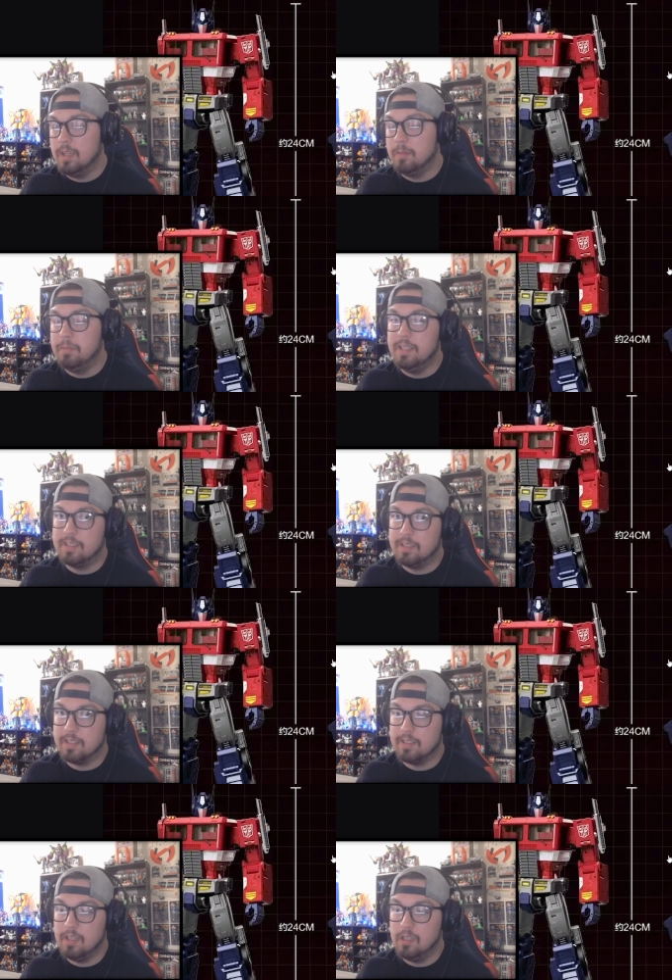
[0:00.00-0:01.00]

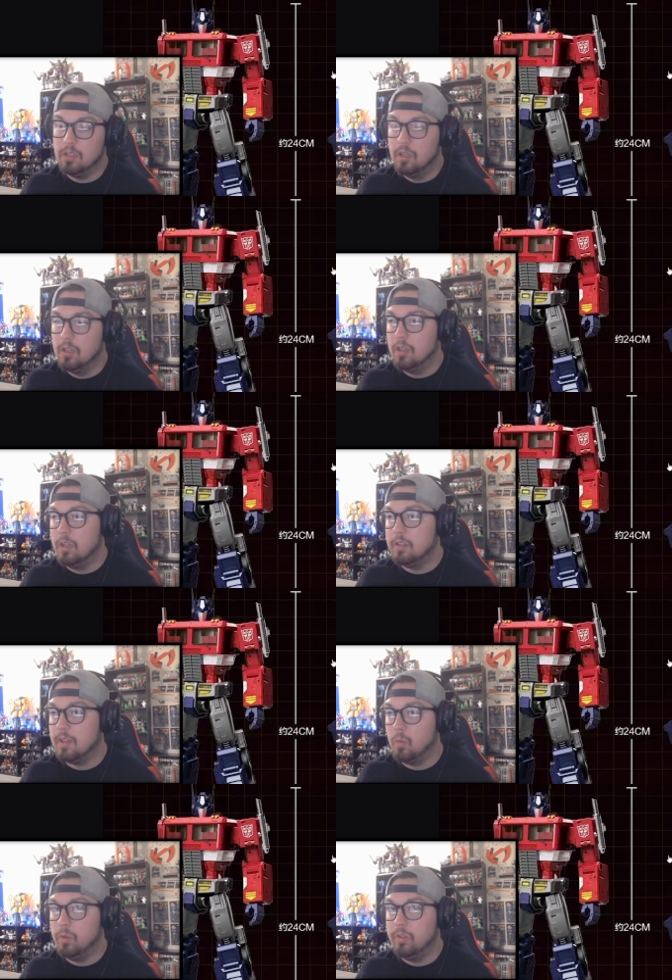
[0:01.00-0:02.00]
MP60, and
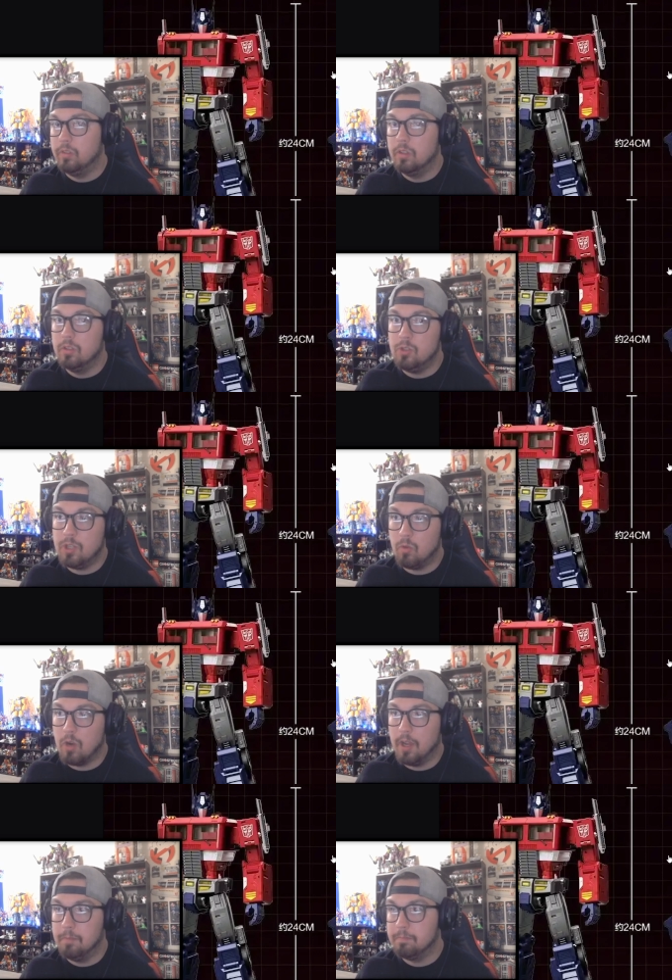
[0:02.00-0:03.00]
that was Genrai.